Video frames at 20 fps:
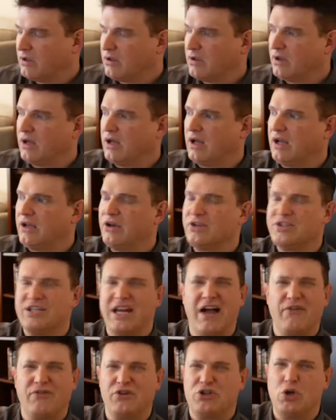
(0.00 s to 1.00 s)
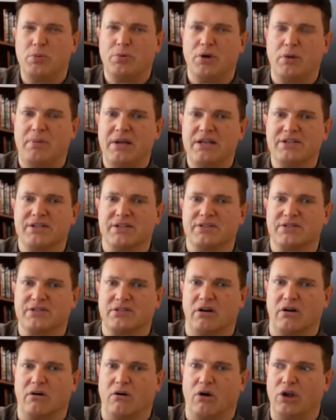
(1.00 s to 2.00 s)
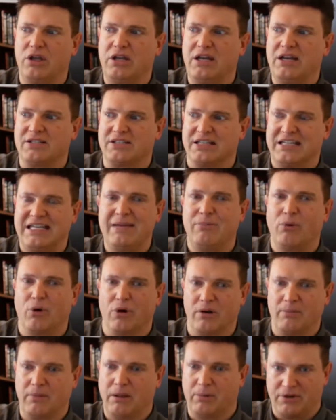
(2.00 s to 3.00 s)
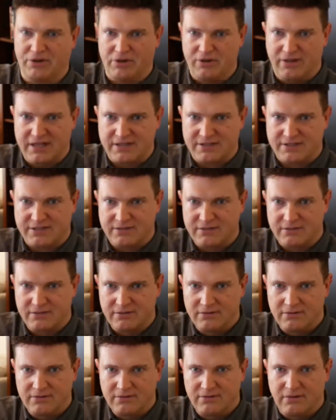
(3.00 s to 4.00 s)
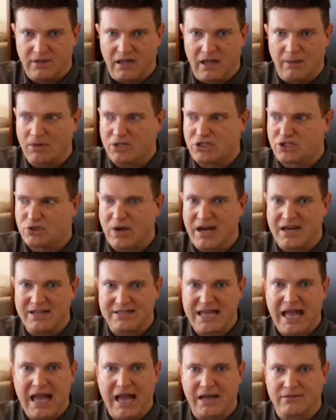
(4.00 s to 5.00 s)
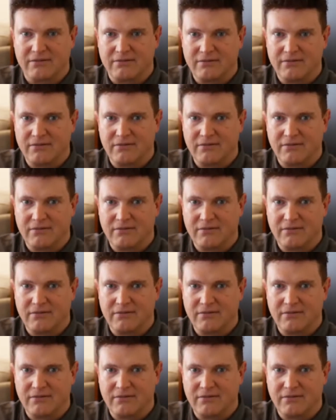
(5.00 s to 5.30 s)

It's an Alpha 2.0 business, so all you need is a keyboard to be able to do this. How much strain is that?